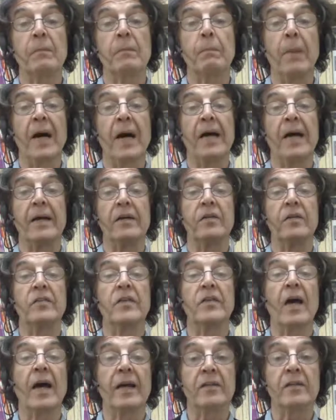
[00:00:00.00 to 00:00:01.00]
by a
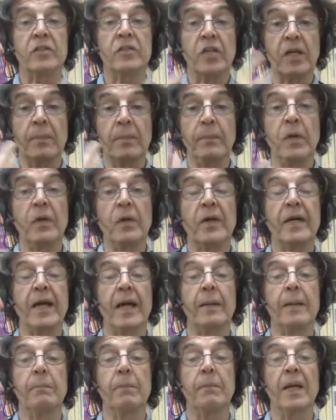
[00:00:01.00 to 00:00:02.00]
desire to
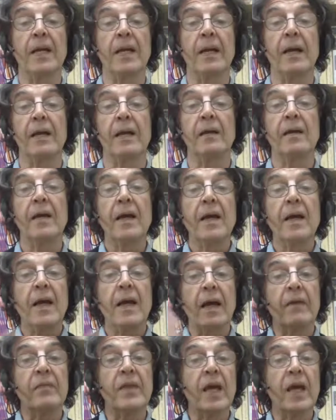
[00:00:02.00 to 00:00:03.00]
communicate meaning,
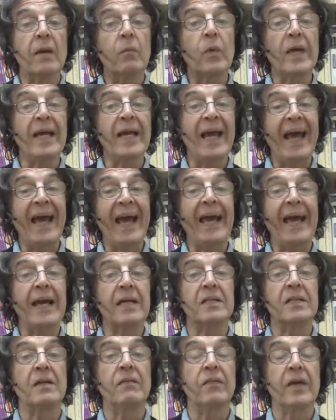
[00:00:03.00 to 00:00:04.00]
and that we
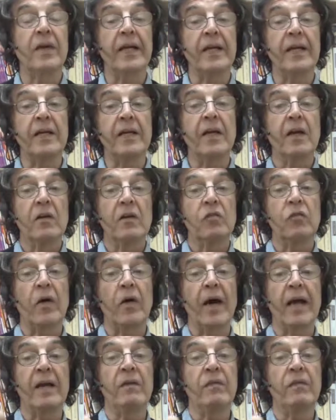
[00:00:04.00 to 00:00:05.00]
actively
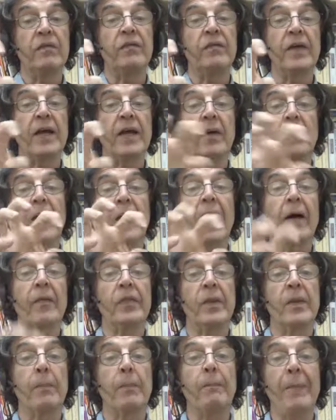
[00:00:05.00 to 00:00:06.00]
try and figure out
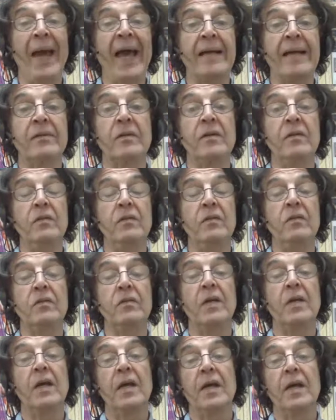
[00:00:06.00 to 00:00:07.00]
the
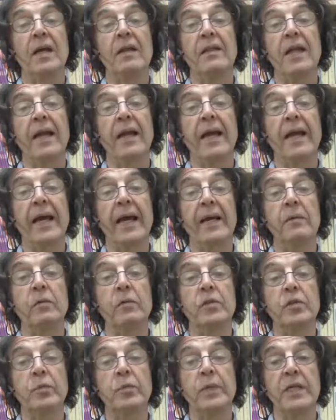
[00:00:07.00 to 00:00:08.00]
patterns in the
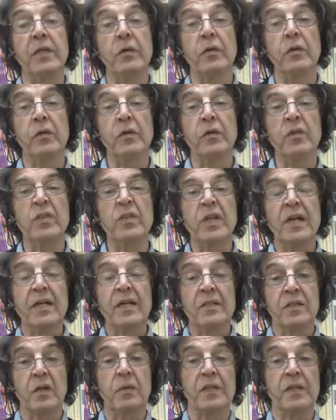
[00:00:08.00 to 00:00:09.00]
language we use
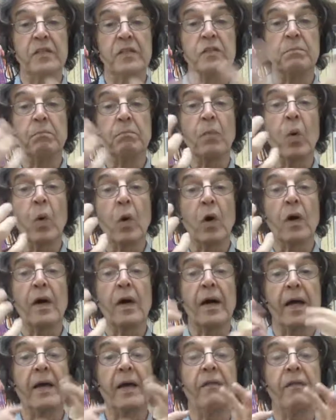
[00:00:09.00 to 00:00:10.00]
so it's more
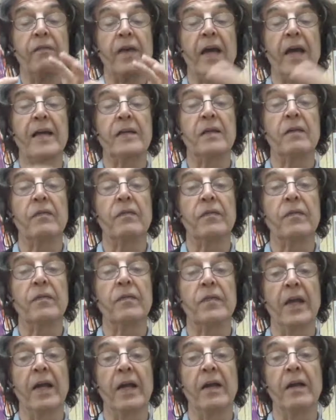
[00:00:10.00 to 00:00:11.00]
effective
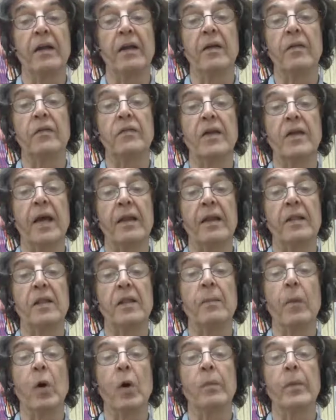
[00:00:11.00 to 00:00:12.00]
than it is at the
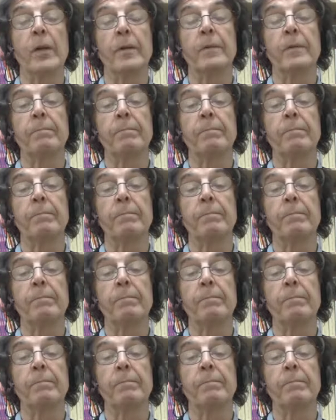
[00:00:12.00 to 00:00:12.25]
moment.